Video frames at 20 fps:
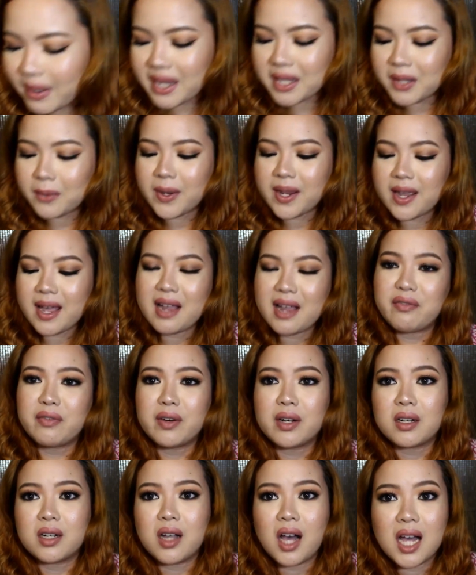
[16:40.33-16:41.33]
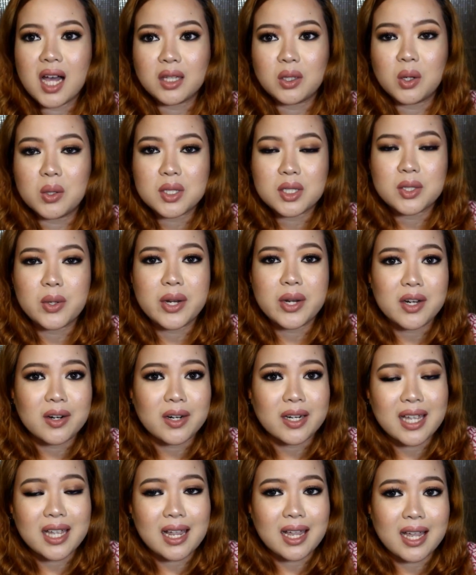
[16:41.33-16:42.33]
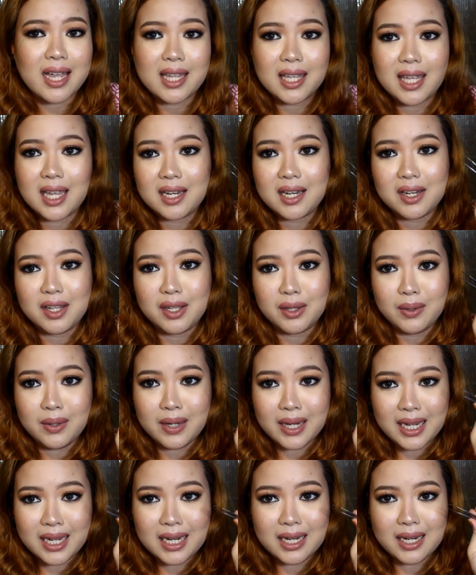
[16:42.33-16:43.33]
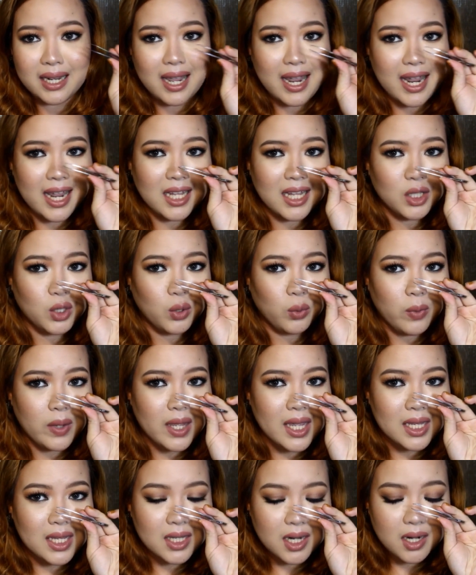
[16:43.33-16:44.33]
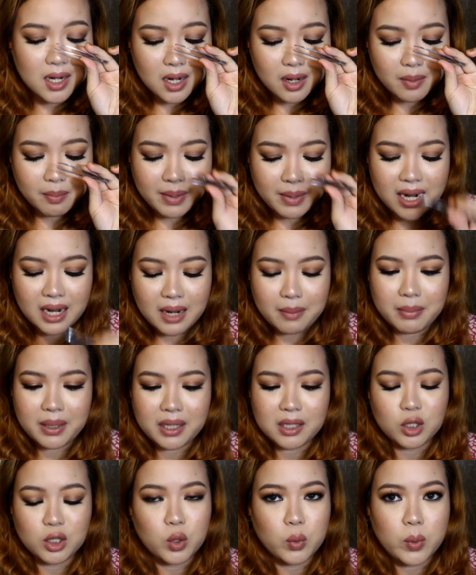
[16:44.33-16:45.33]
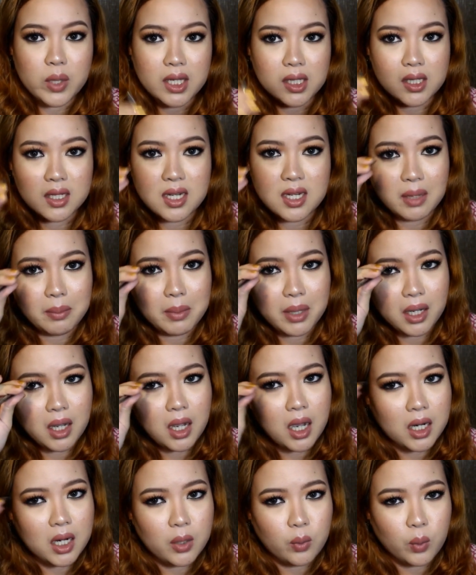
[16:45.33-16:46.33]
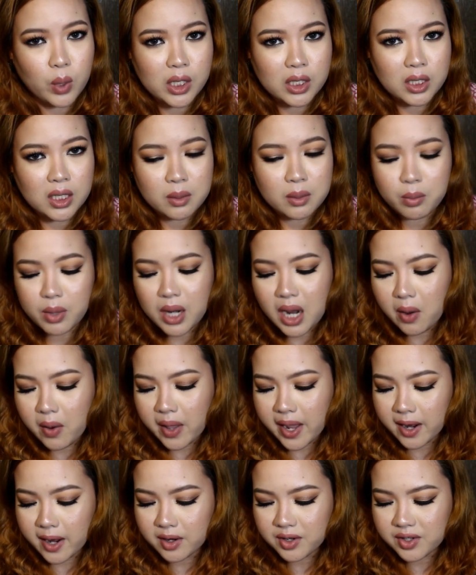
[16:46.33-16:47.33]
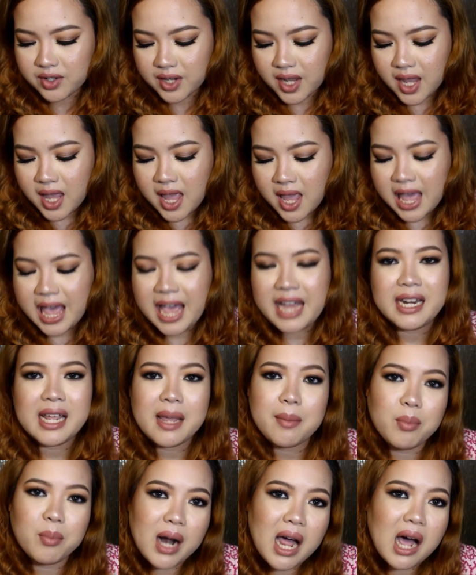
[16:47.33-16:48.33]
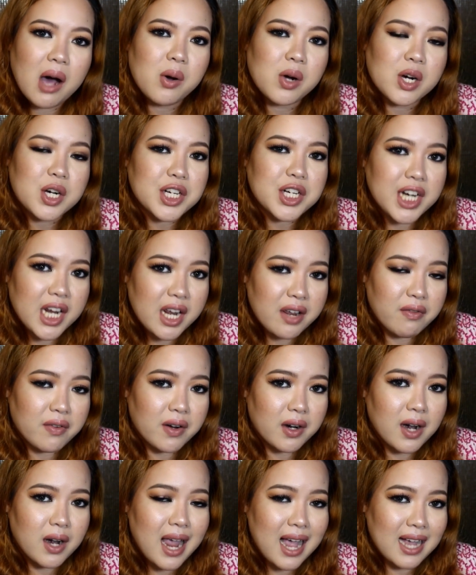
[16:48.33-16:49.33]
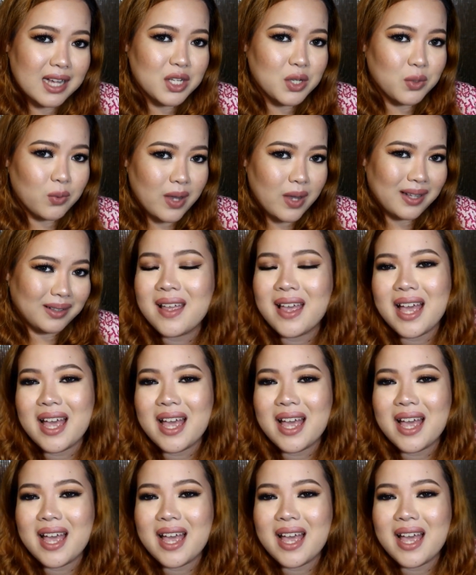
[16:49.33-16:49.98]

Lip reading: By the way, I forgot also in your Kikay kit, you need a tweezer para pag-tweeze ng mga unwanted brow hairs and a brow shaver as well.